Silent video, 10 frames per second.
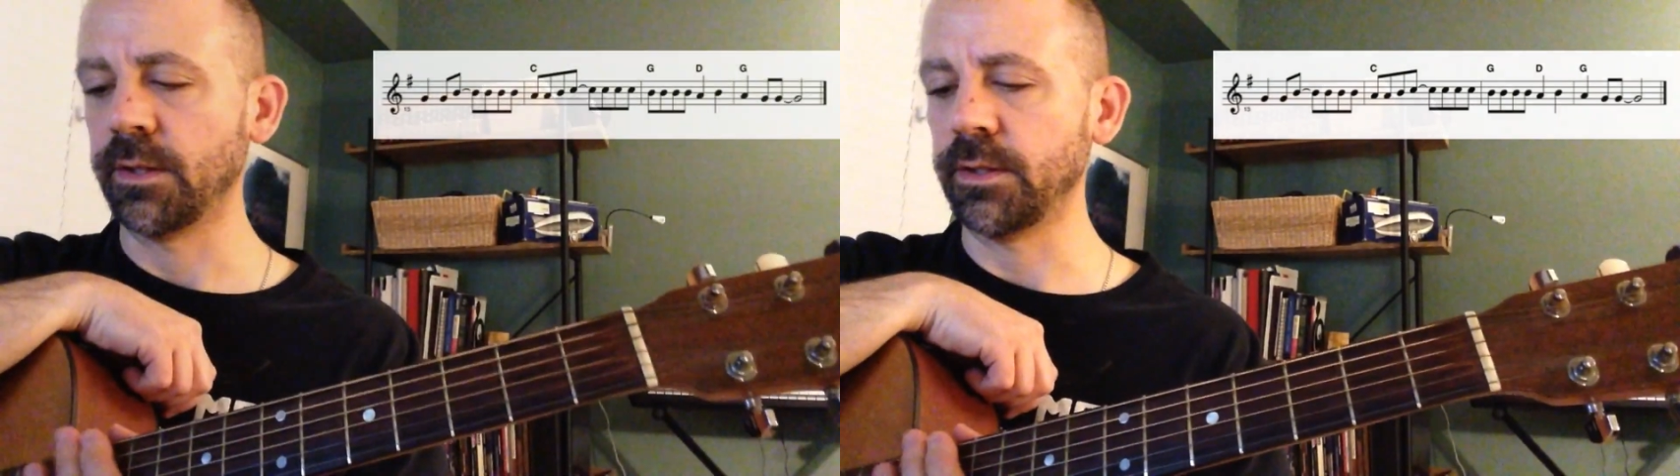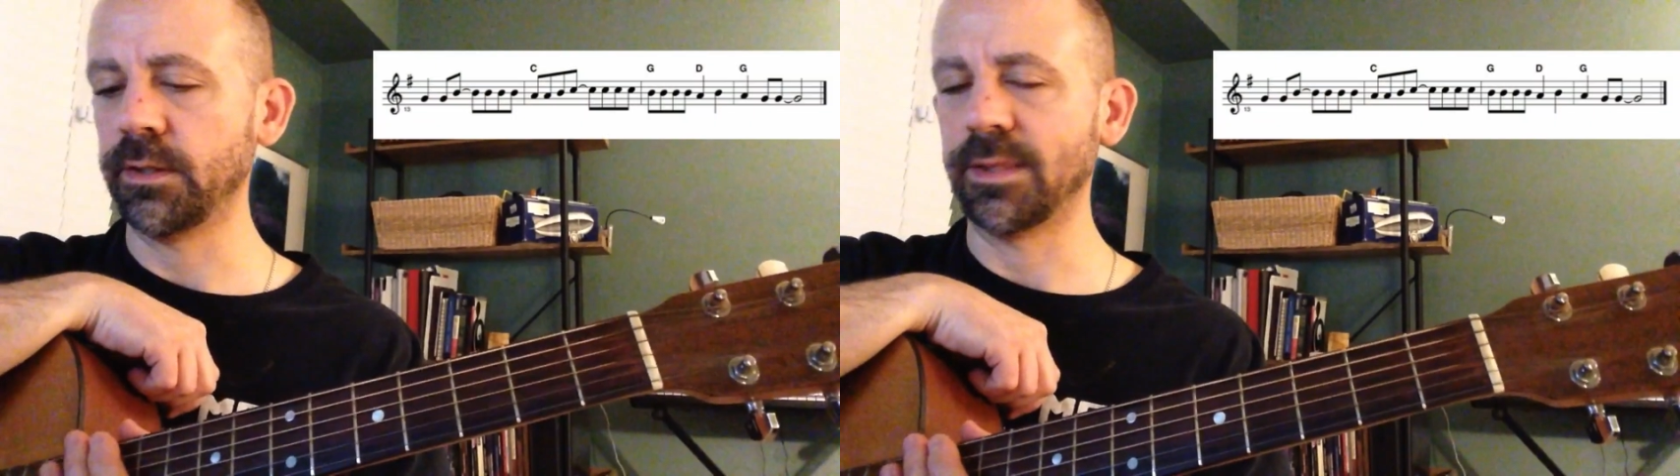
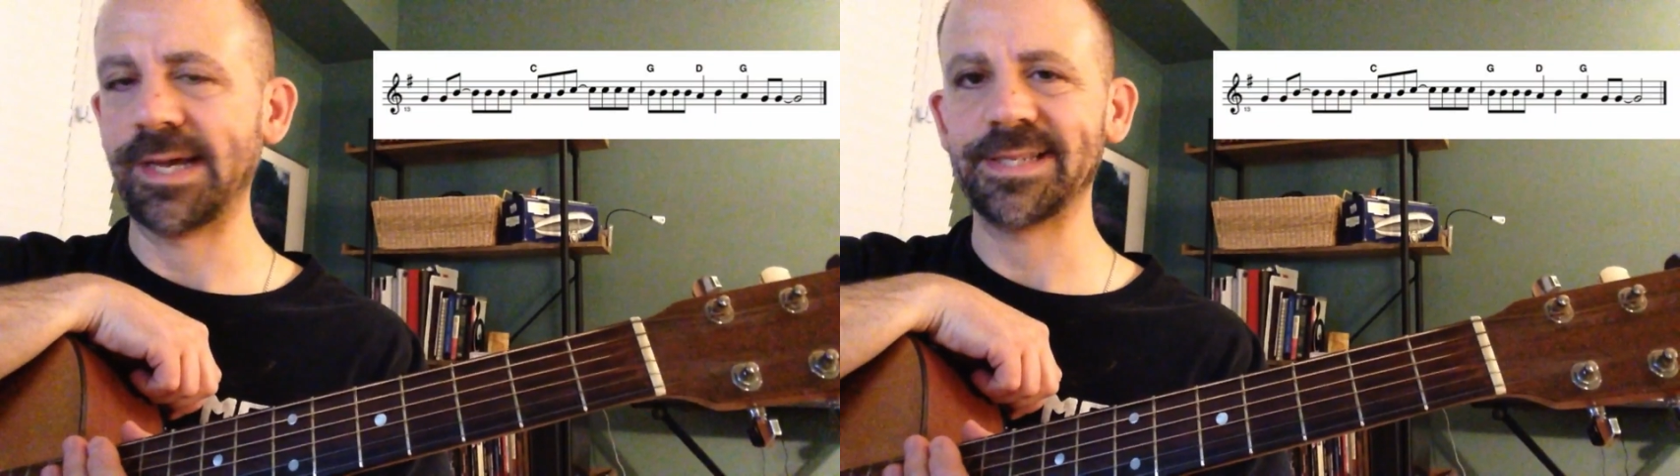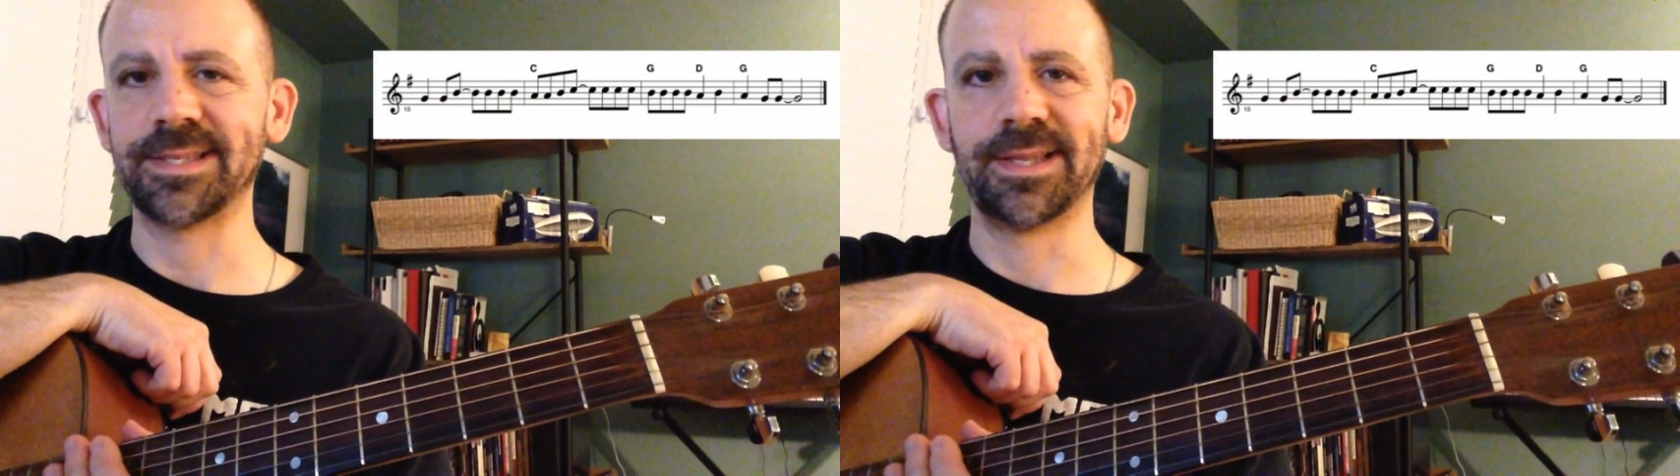The
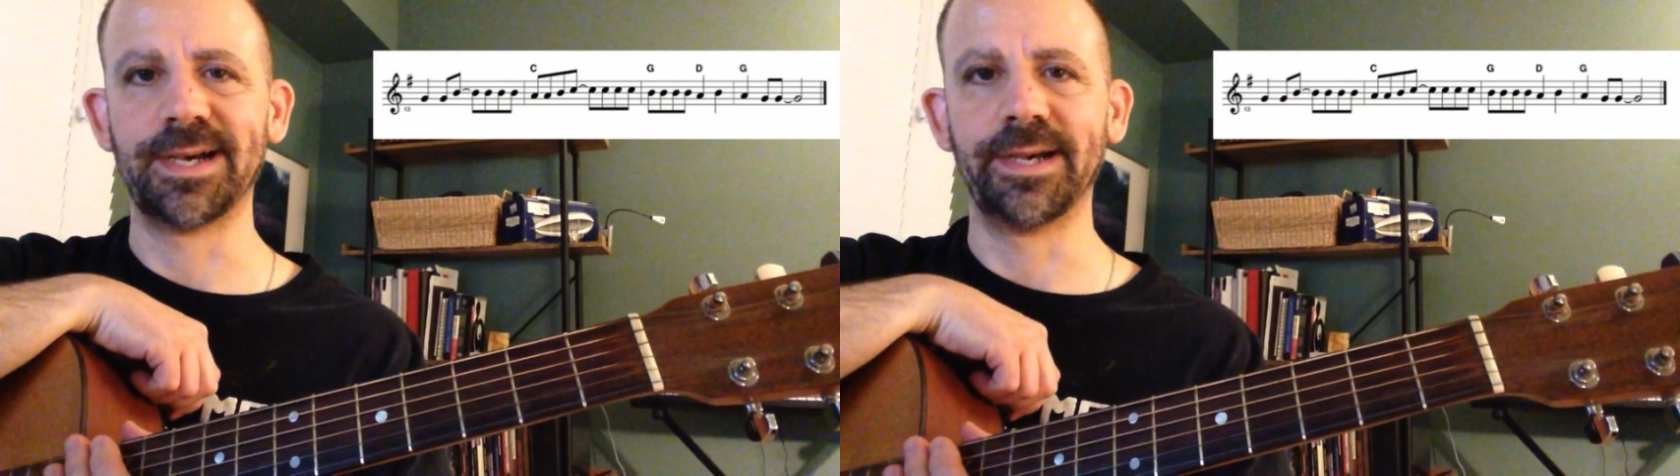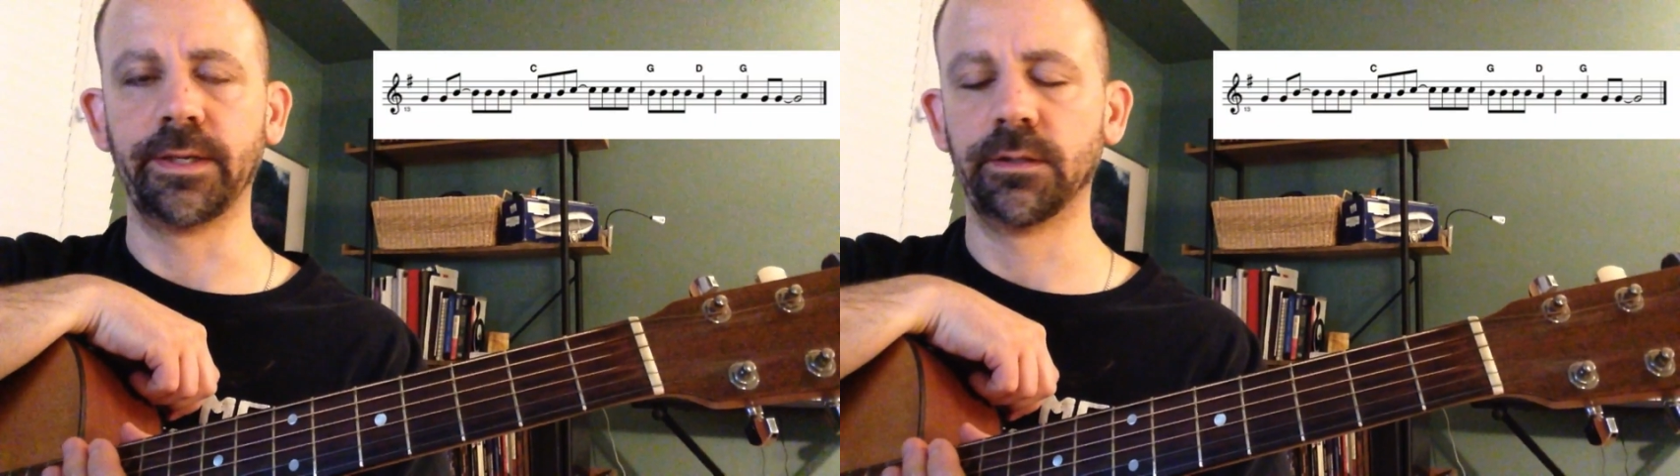last
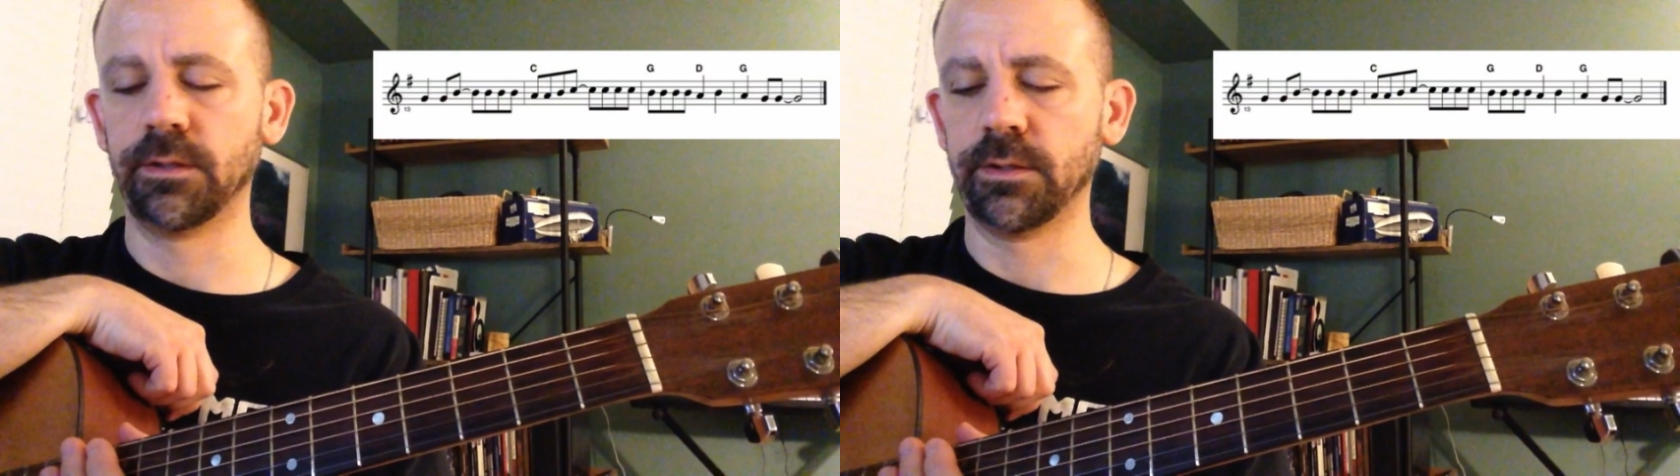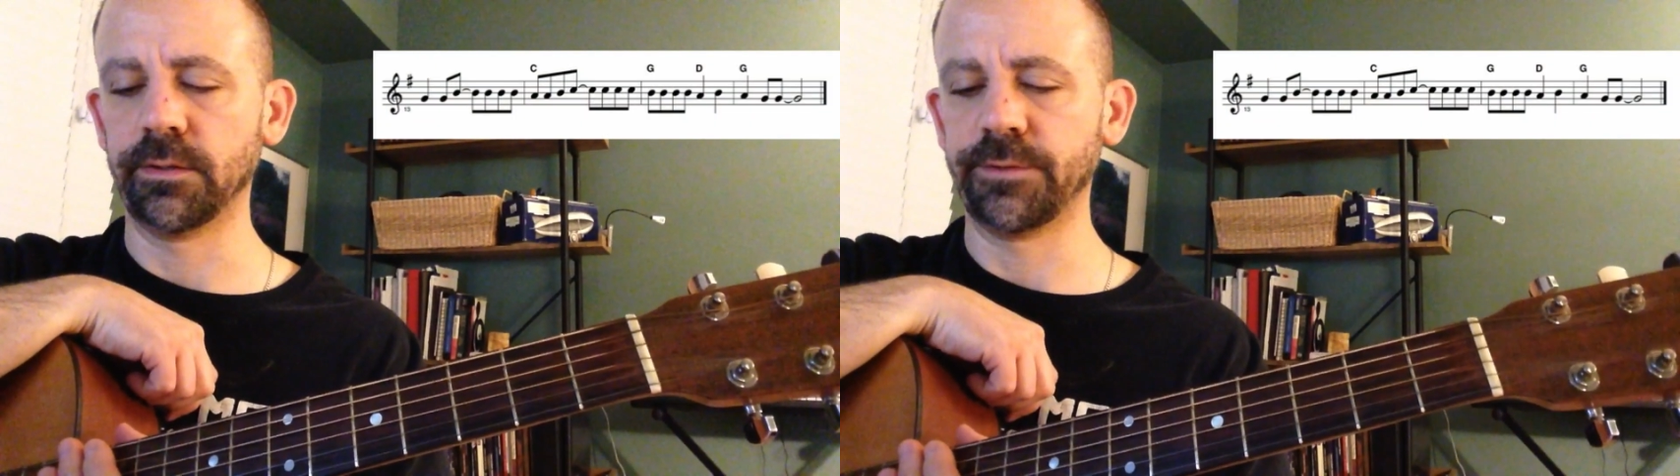line
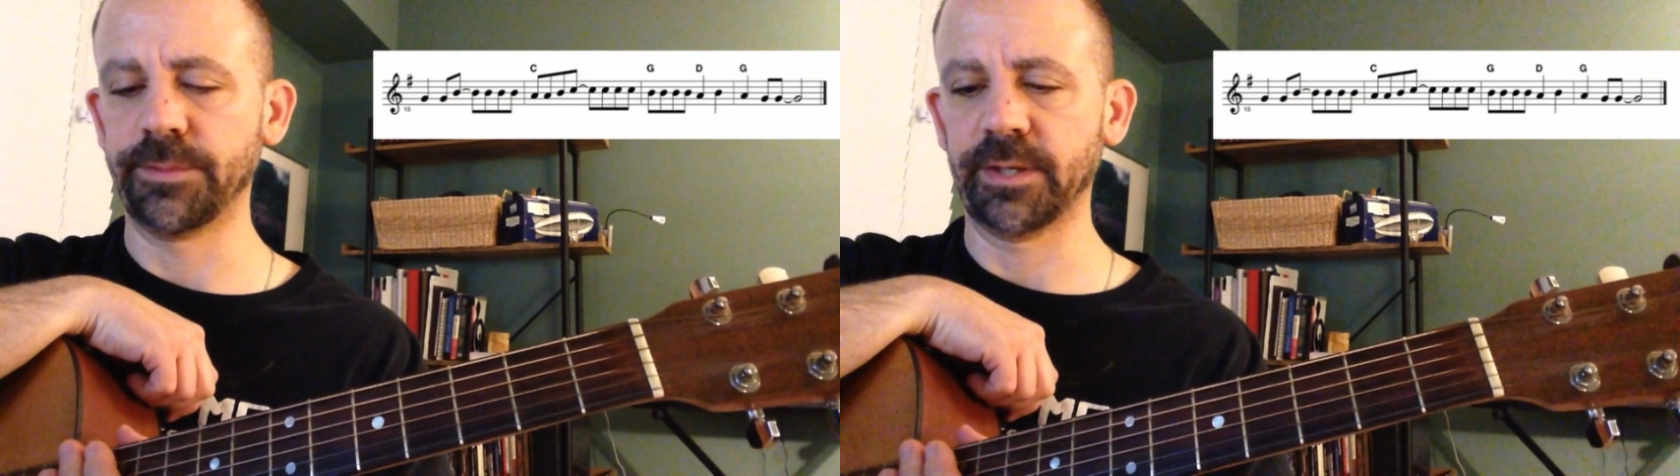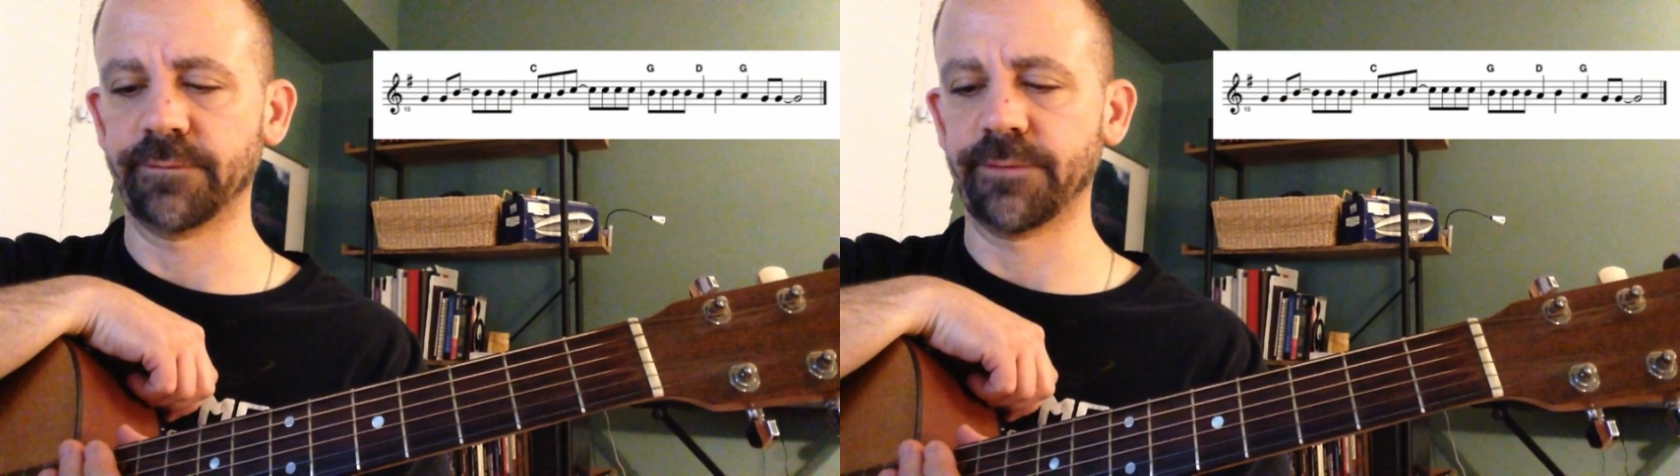of
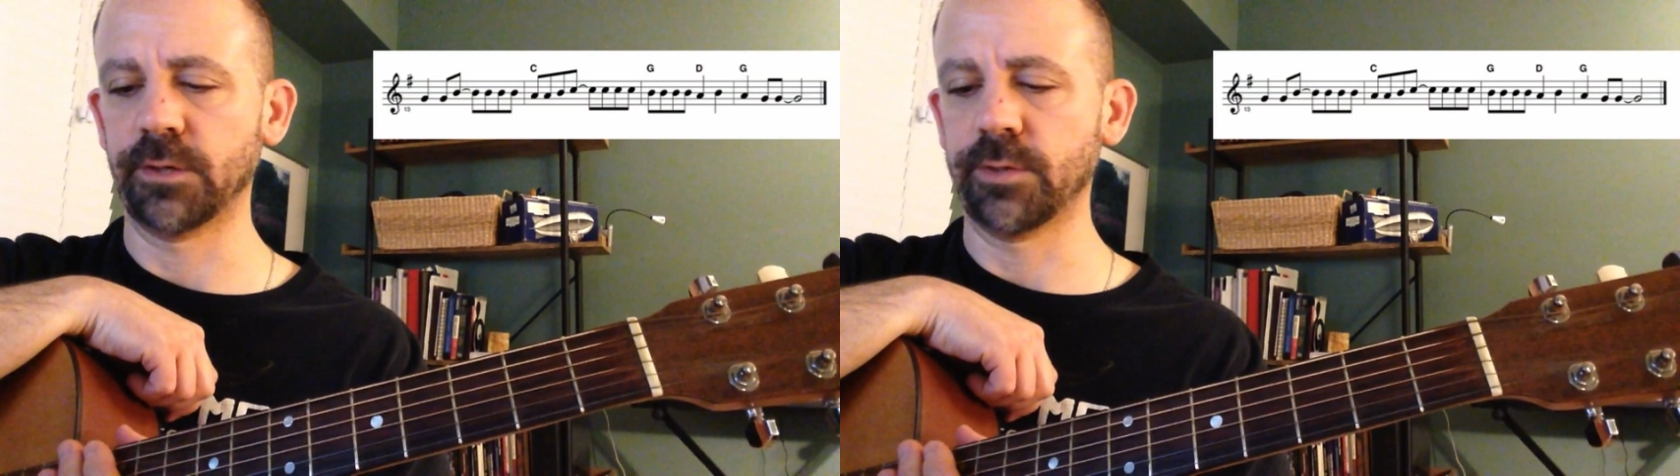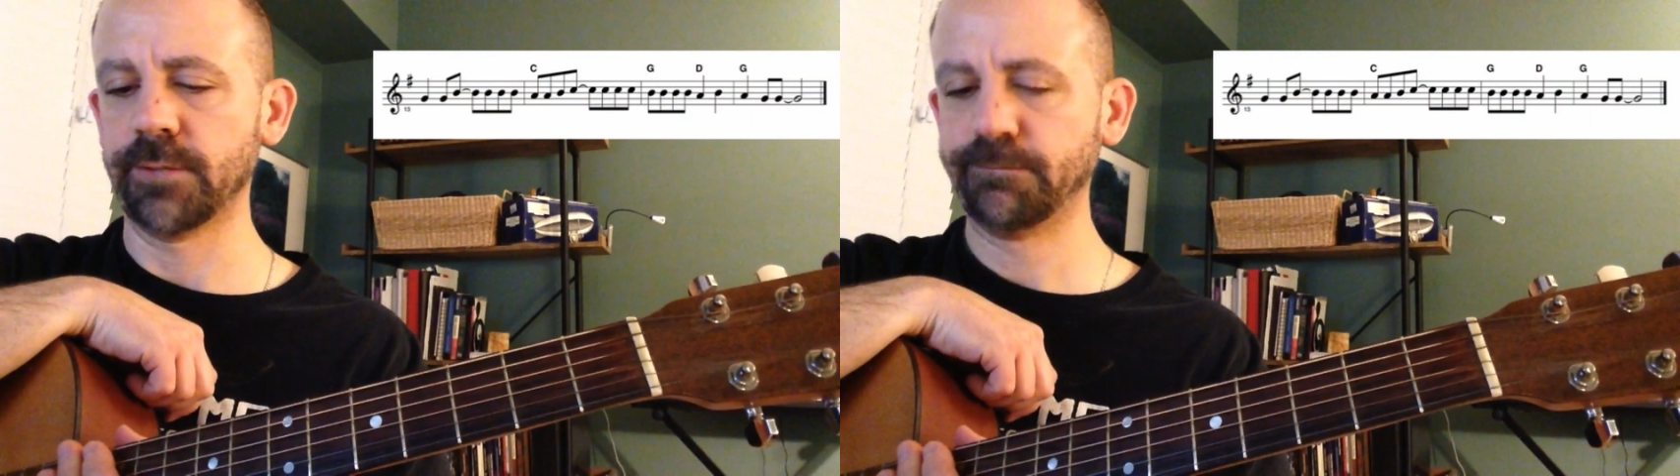Jamaica
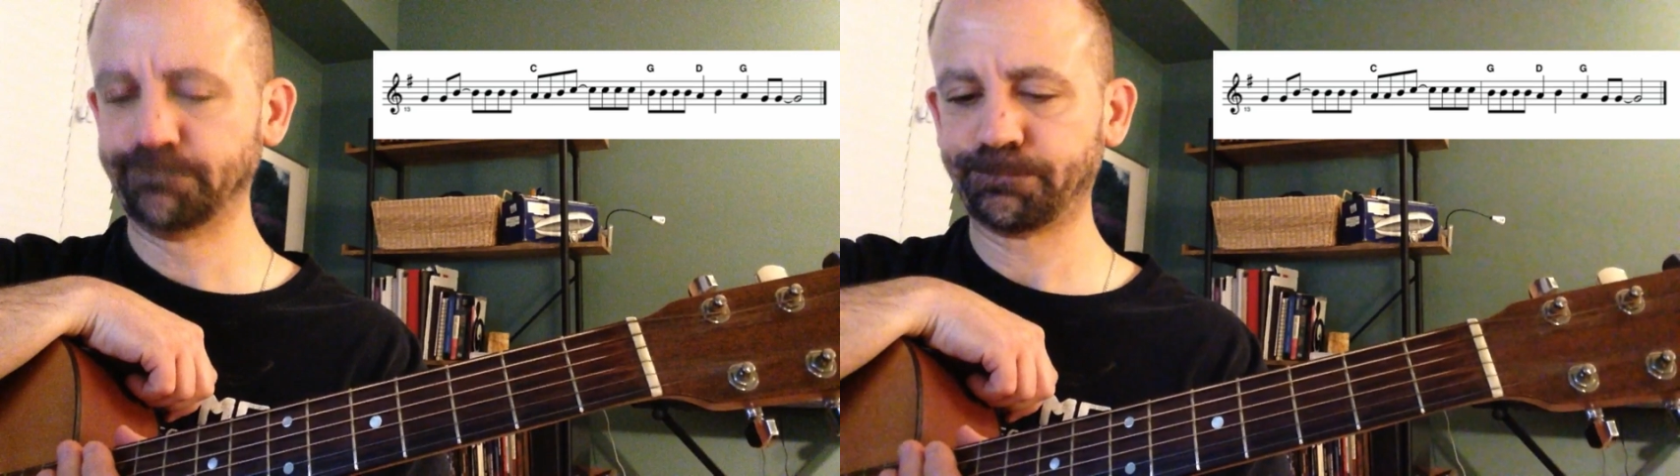Farewell.